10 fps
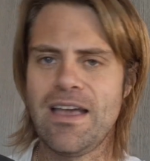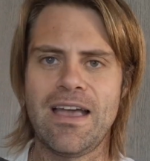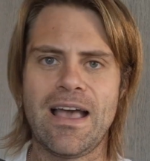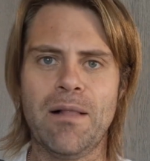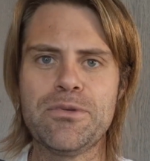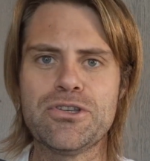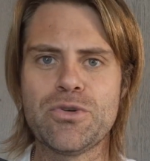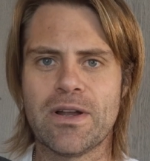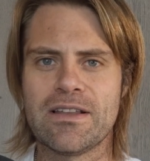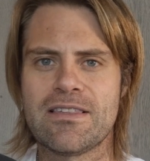helped you
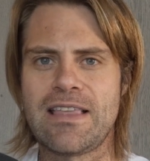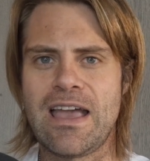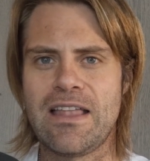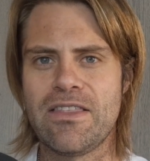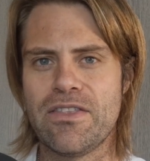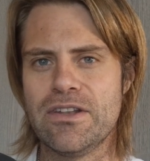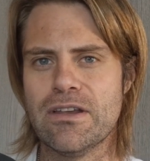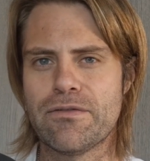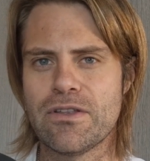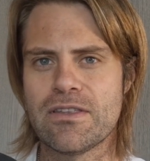to understand the
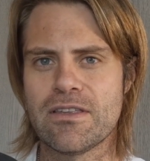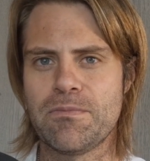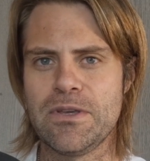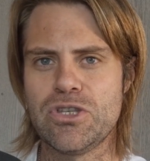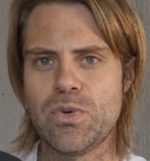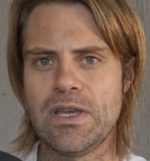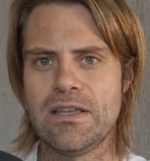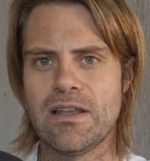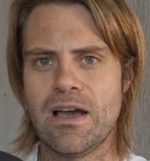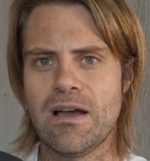differences
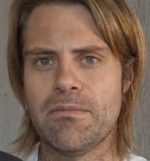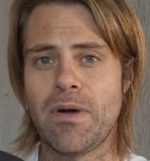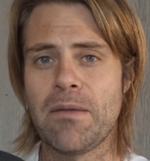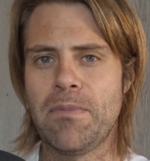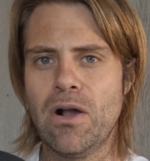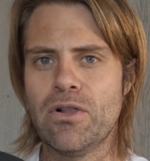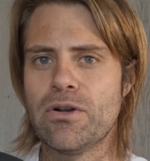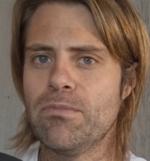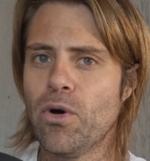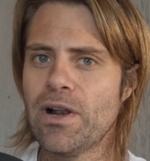between
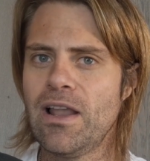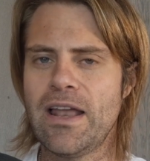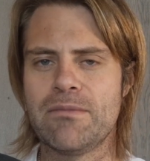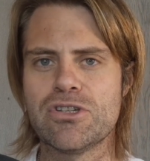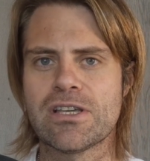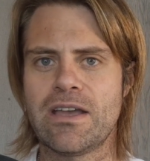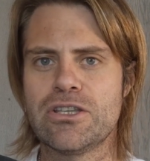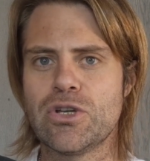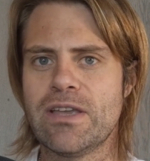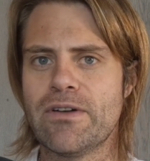bipolar and borderline. I'm just
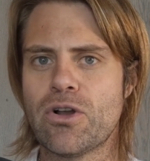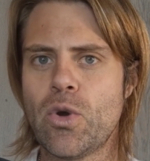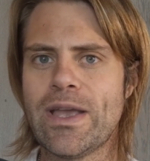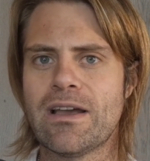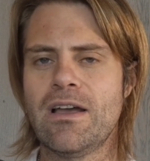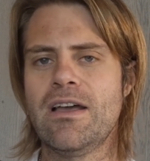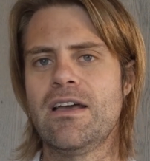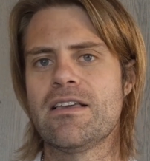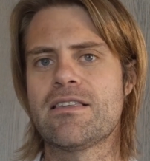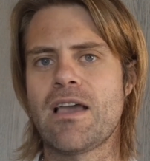going to give a quick
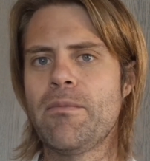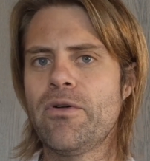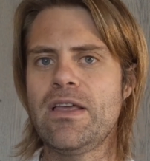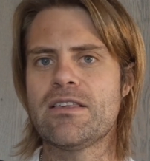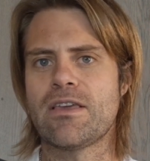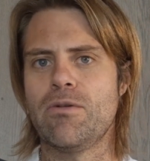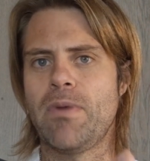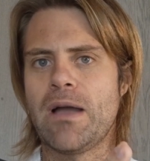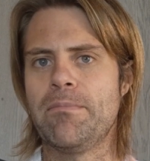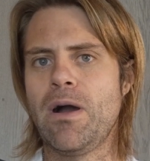summary. So
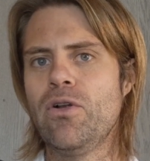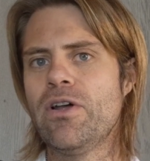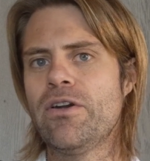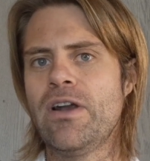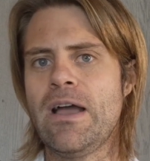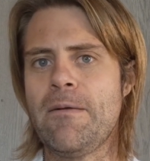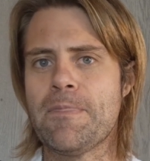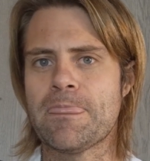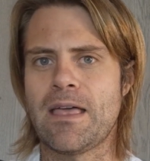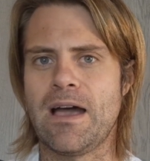bipolar,
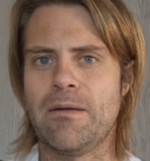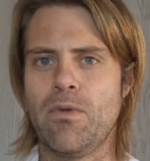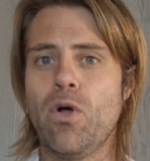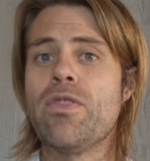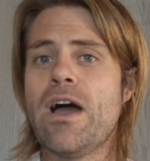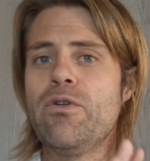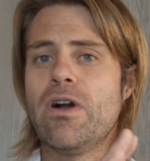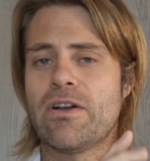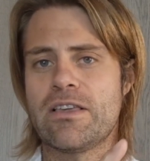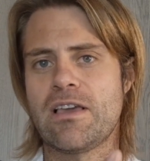
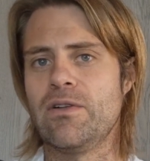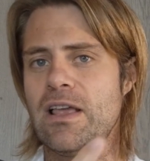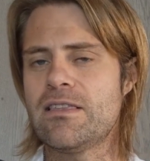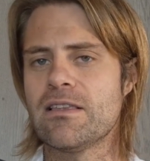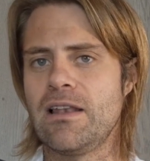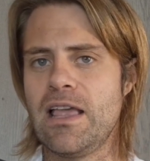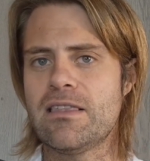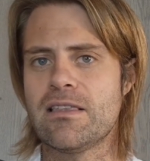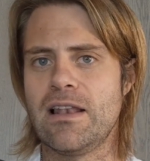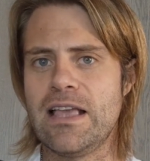so
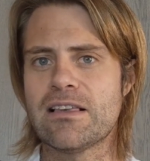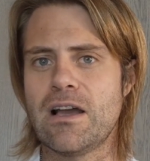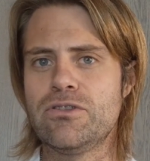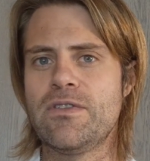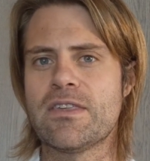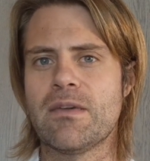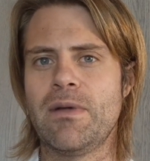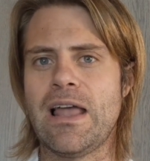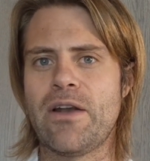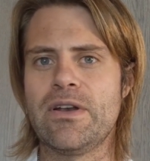let's go to the
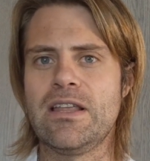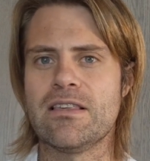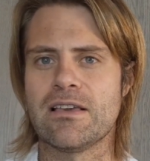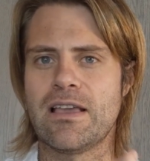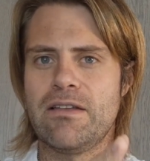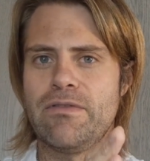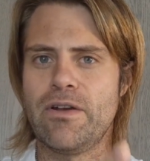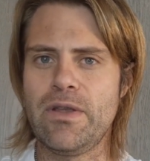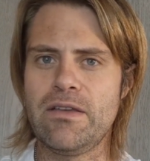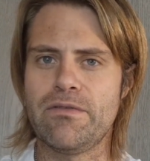similarities again.
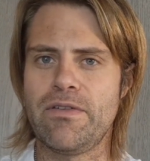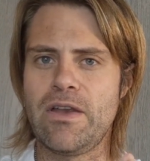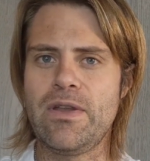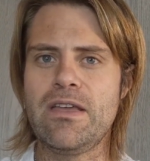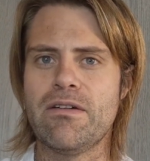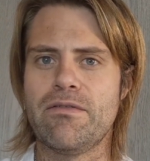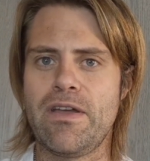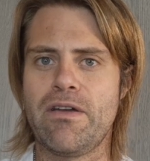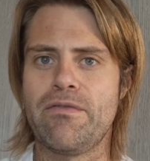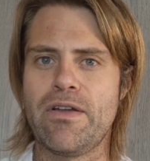
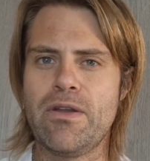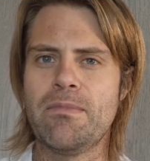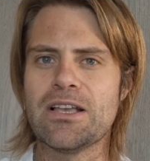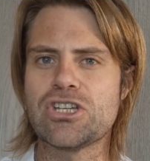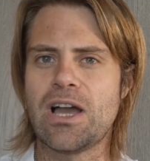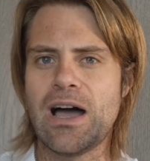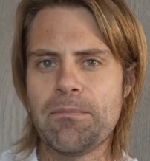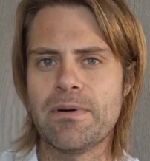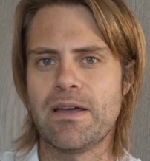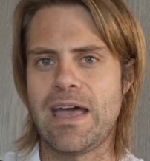Very much
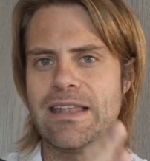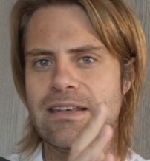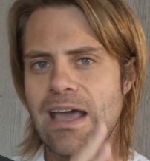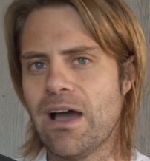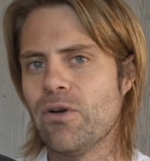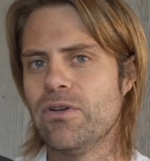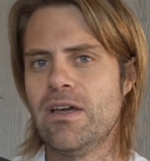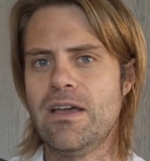up and down